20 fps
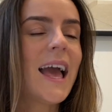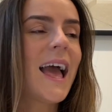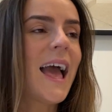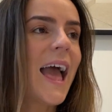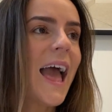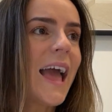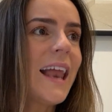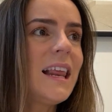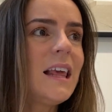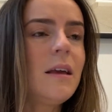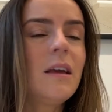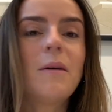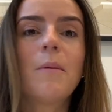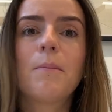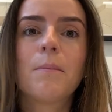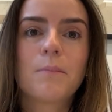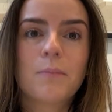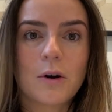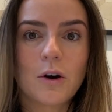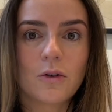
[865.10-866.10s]
any
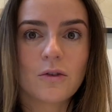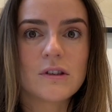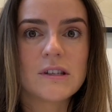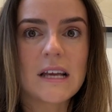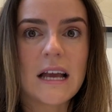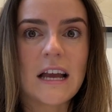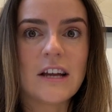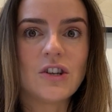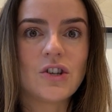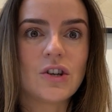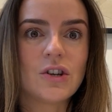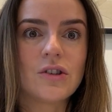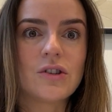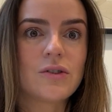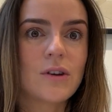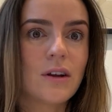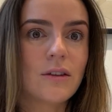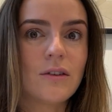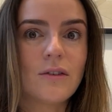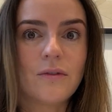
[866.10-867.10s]
pronunciations
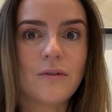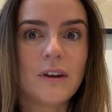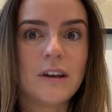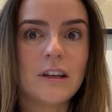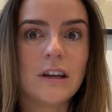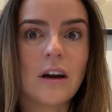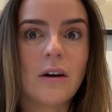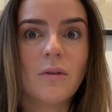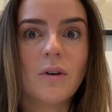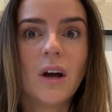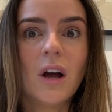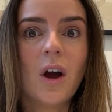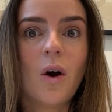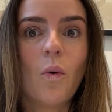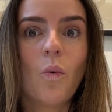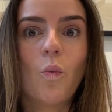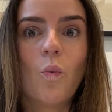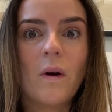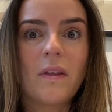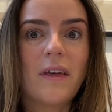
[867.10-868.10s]
throughout this video
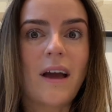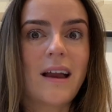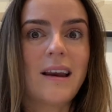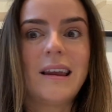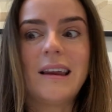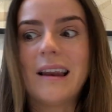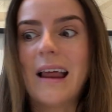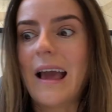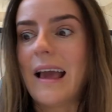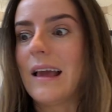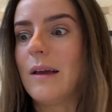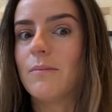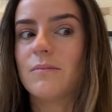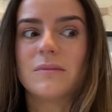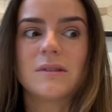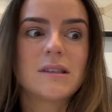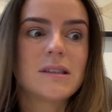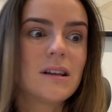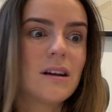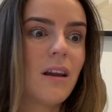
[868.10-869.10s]
with any
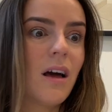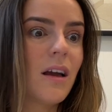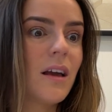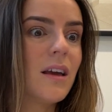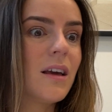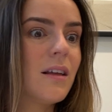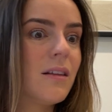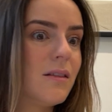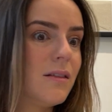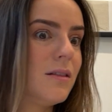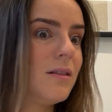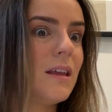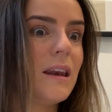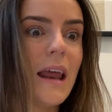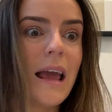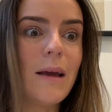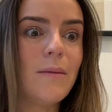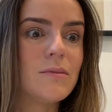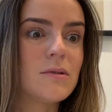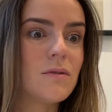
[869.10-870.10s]
names, like the
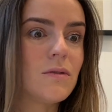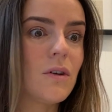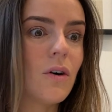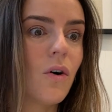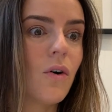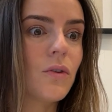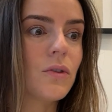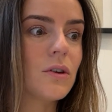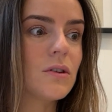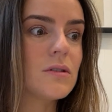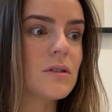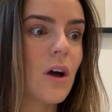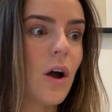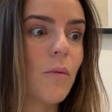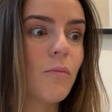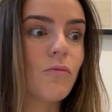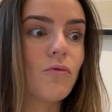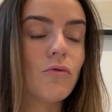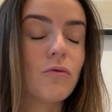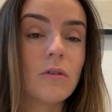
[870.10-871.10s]
names of the authors,
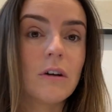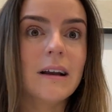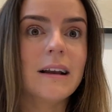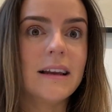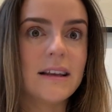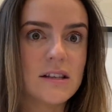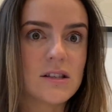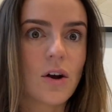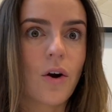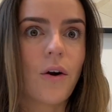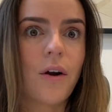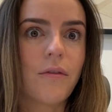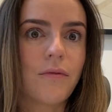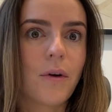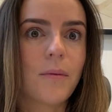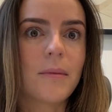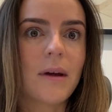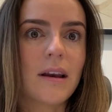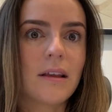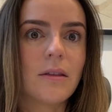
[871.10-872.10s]
I'm really sorry if I'm
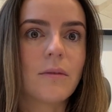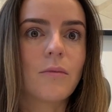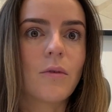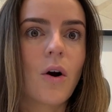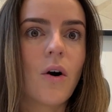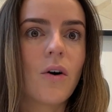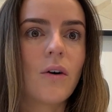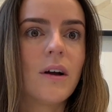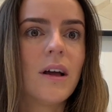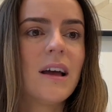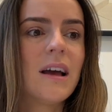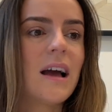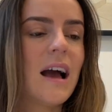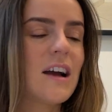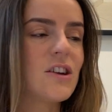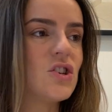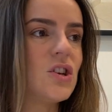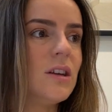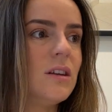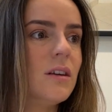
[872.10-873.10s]
getting them wrong.
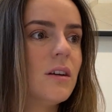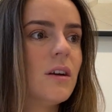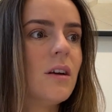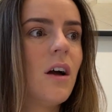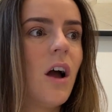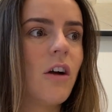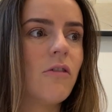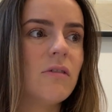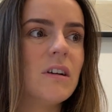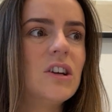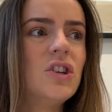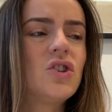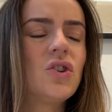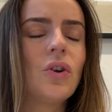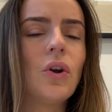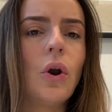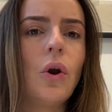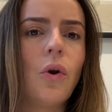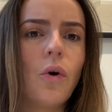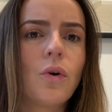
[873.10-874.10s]
Actually, I really should
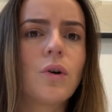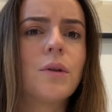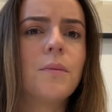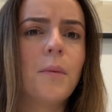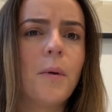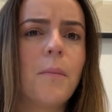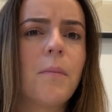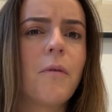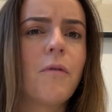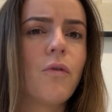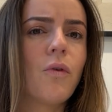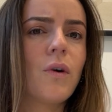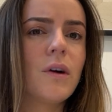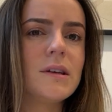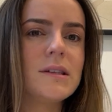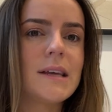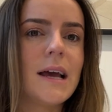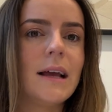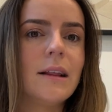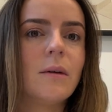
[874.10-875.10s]
have looked them up before I
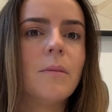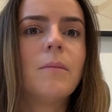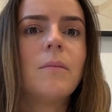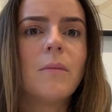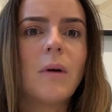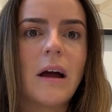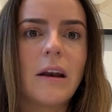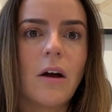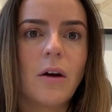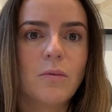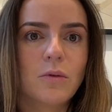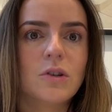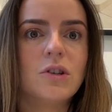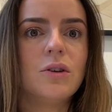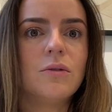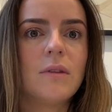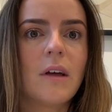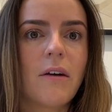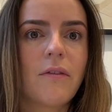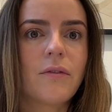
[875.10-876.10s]
say them, and I will do
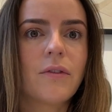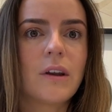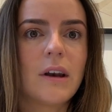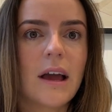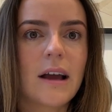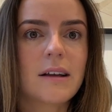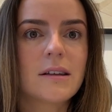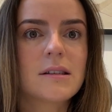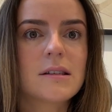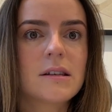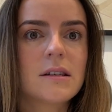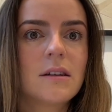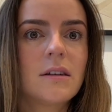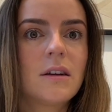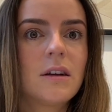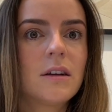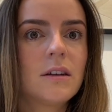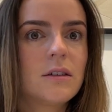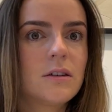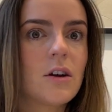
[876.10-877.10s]
that for the next
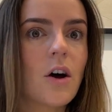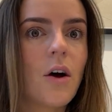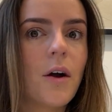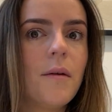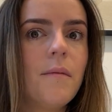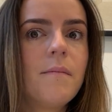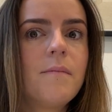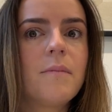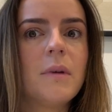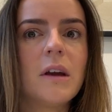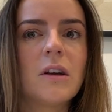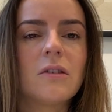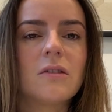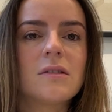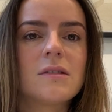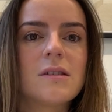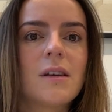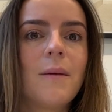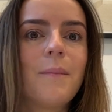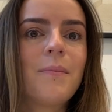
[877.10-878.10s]
time
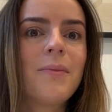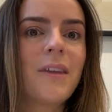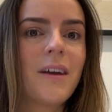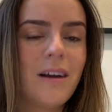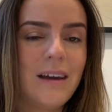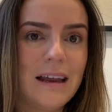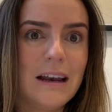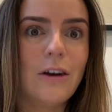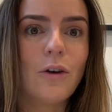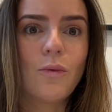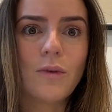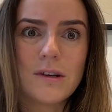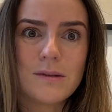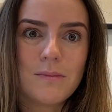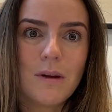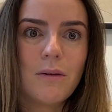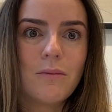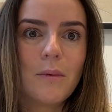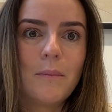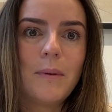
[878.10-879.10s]
because it annoys
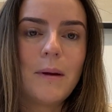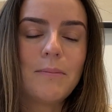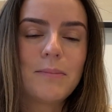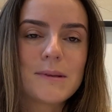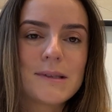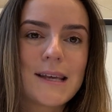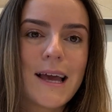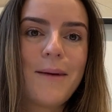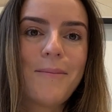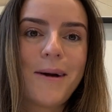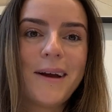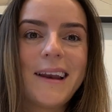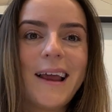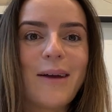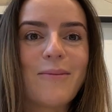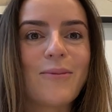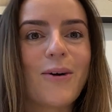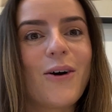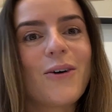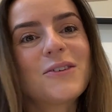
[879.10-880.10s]
me when people say my name
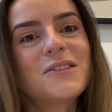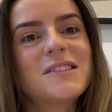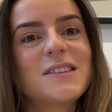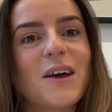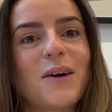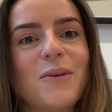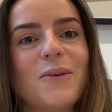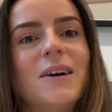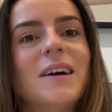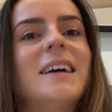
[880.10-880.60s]
wrong. So